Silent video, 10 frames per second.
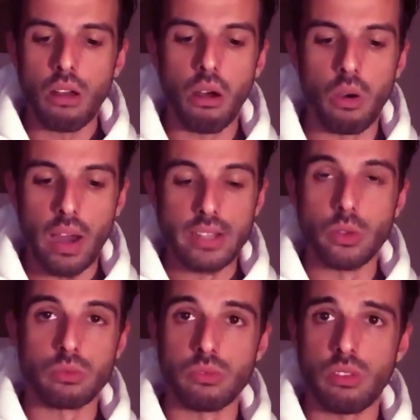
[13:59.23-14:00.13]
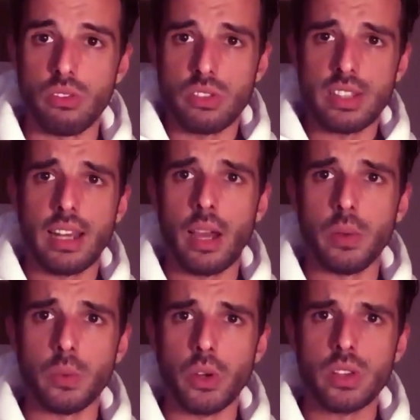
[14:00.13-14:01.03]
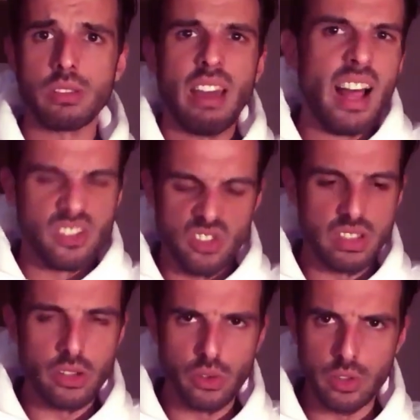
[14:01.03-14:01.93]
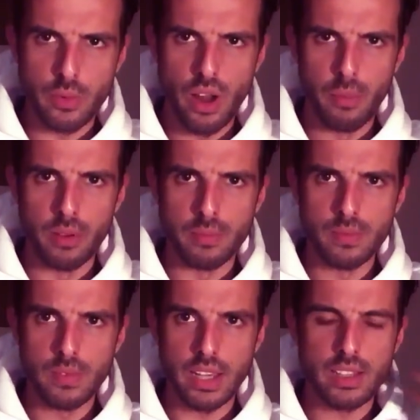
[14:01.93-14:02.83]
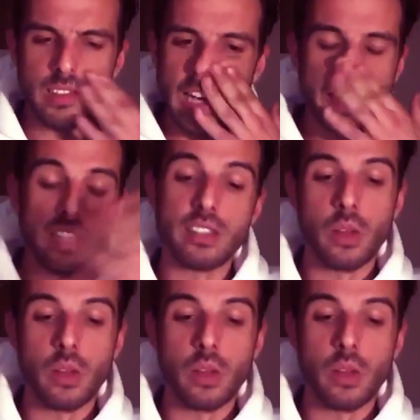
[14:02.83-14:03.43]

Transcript: I don't understand how it works, I'll just ignore the problem. Like she's